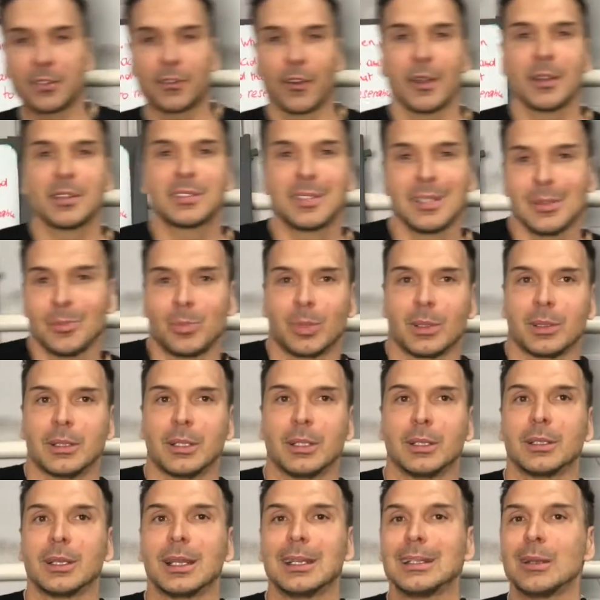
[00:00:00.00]
very simple,
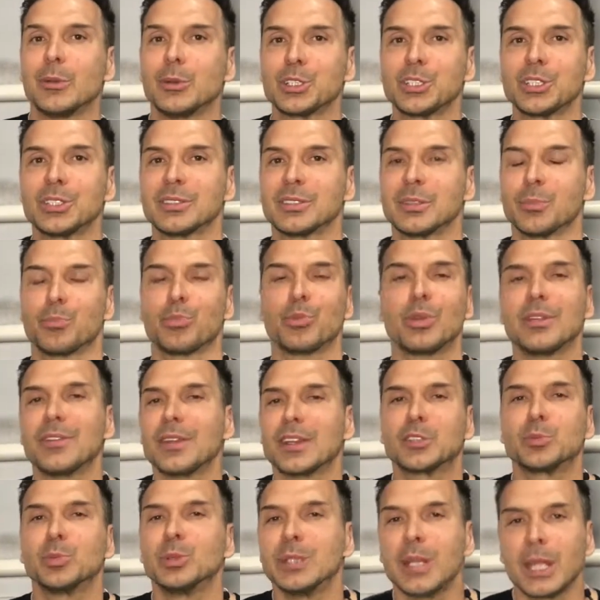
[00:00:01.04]
and that was just a brief
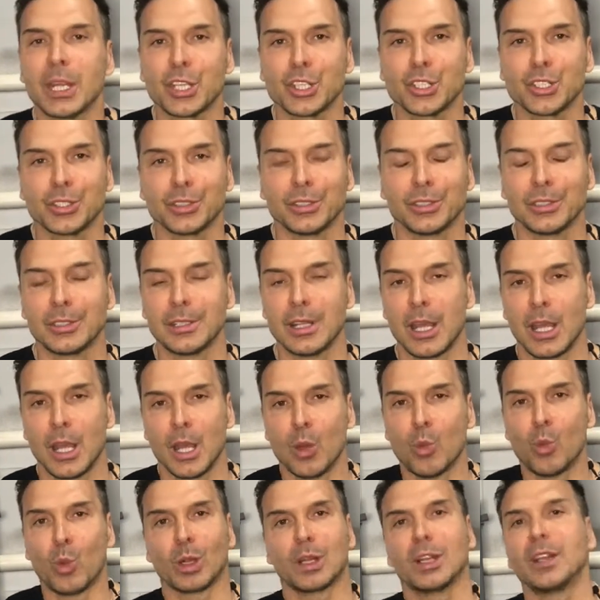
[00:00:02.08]
explanation on
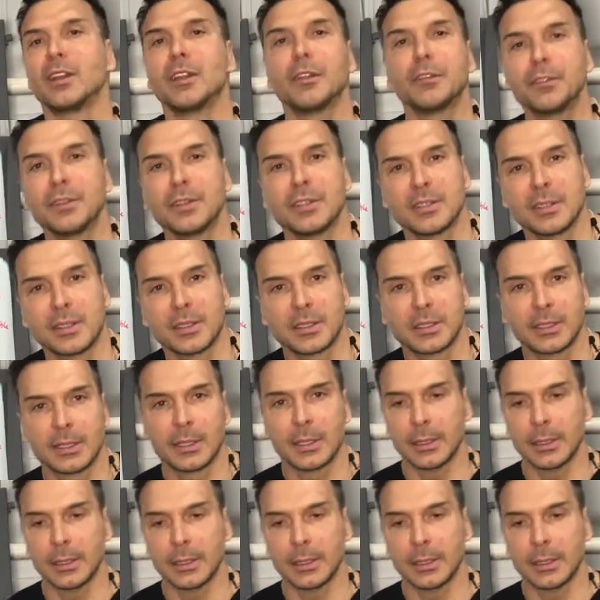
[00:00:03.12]
what the difference is.